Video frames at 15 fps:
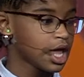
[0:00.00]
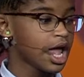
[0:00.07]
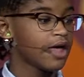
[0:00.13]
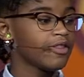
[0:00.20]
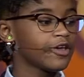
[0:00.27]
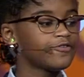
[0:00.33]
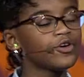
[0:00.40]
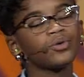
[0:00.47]
And
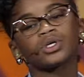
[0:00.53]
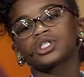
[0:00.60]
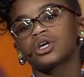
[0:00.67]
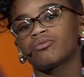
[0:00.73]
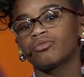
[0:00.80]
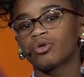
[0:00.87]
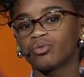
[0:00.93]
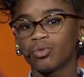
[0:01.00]
they focus
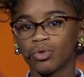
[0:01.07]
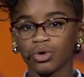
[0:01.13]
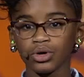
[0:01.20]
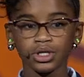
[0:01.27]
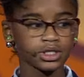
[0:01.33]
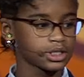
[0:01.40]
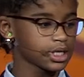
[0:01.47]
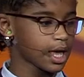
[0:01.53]
on
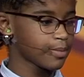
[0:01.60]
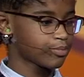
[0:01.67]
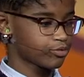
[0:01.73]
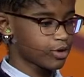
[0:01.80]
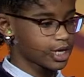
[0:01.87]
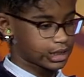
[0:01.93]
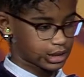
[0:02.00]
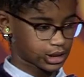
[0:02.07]
rewards and
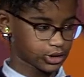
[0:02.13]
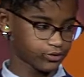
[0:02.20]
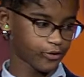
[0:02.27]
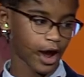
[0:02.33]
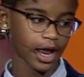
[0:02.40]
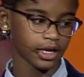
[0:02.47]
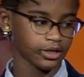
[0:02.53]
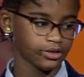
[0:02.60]
presents for
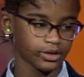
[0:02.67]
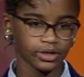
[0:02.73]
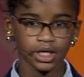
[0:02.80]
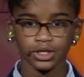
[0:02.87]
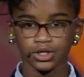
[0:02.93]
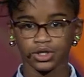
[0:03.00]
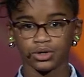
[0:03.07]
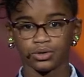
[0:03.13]
anything they
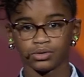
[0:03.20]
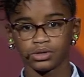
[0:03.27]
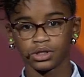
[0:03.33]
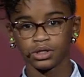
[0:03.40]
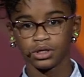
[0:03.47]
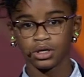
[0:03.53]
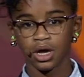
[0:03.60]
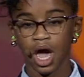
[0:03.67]
do.
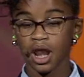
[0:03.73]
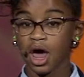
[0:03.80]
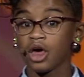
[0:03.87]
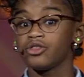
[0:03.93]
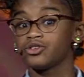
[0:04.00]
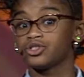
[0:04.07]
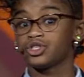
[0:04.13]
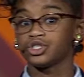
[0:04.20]
And
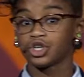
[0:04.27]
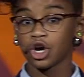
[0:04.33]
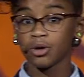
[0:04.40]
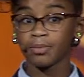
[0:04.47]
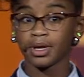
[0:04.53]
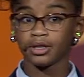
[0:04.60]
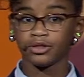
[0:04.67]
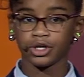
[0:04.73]
others
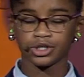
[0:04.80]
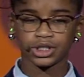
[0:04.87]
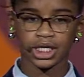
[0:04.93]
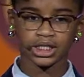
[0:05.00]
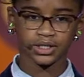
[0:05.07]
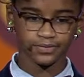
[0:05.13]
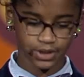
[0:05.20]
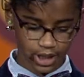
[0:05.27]
determine their
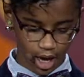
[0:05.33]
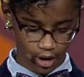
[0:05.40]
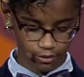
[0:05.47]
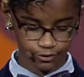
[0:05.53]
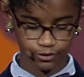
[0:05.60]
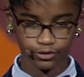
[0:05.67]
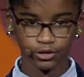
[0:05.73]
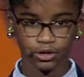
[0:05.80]
sense of self.